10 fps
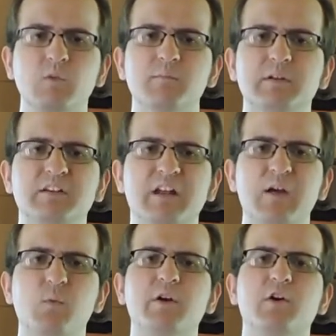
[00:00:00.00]
But today
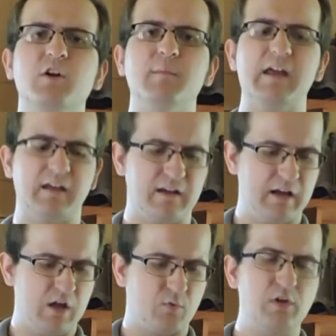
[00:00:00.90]
we're going to make
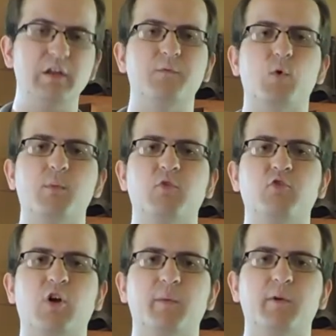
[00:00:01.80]
really a form of
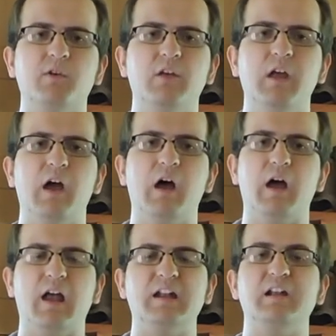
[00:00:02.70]
sherbet,
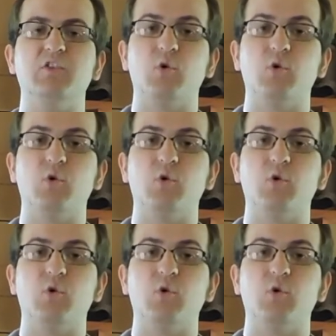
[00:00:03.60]
and it is